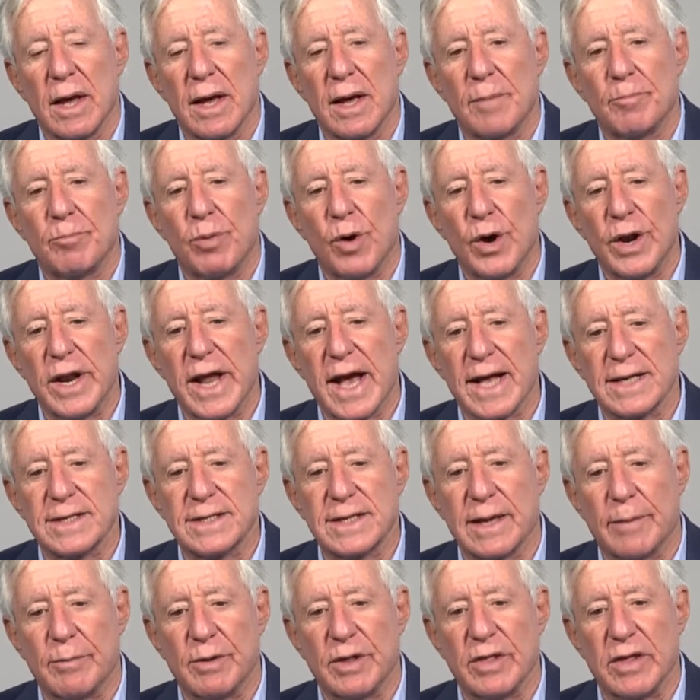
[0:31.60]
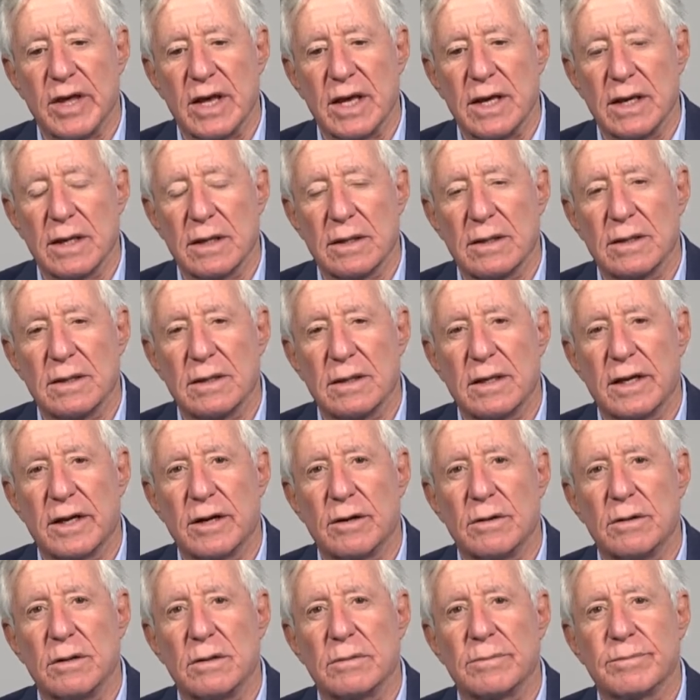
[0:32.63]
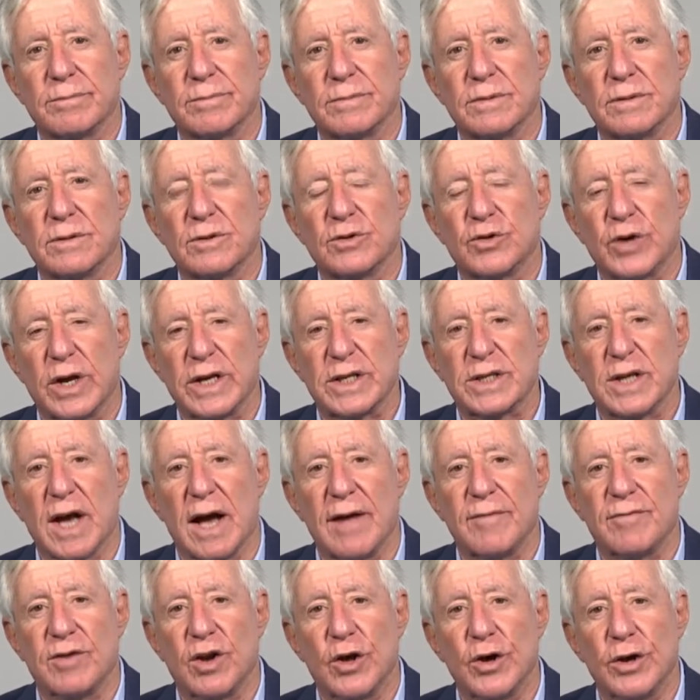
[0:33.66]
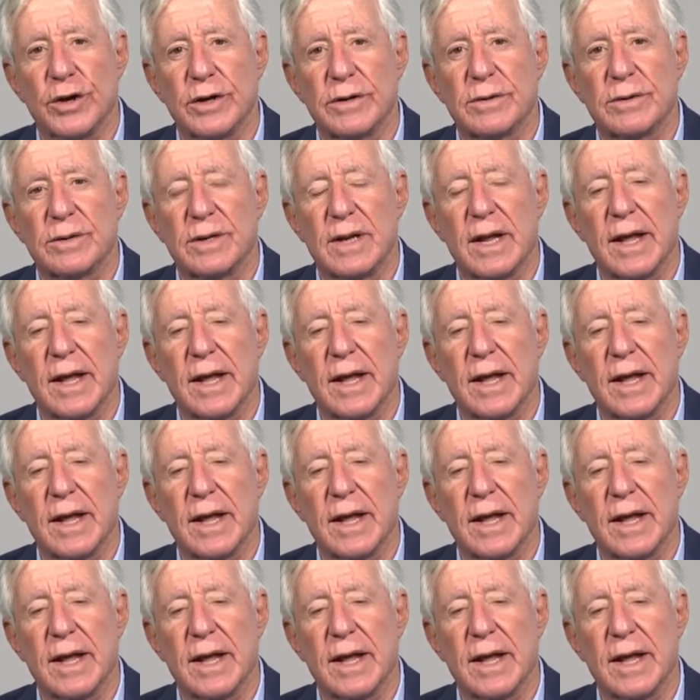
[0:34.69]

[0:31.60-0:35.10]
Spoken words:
point out some of the little tricks I've learned